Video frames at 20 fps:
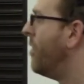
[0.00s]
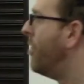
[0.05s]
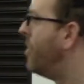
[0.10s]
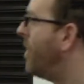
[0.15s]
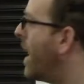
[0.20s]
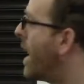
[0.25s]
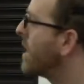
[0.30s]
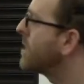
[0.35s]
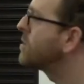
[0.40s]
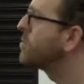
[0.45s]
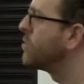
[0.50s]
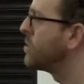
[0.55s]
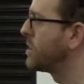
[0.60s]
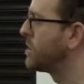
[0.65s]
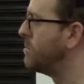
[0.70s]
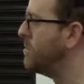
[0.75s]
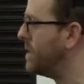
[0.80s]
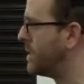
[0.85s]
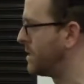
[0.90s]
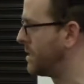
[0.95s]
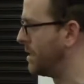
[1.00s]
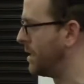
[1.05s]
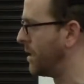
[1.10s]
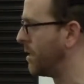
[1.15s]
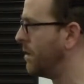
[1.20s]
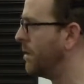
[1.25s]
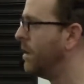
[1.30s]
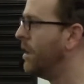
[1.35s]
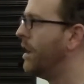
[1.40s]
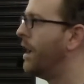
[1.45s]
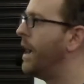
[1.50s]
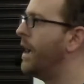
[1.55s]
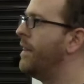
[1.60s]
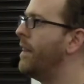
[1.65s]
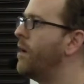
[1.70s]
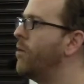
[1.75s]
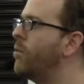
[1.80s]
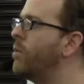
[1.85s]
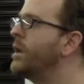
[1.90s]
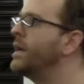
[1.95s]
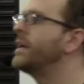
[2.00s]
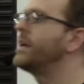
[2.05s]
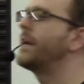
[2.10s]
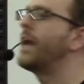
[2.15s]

That's what's missing. And that we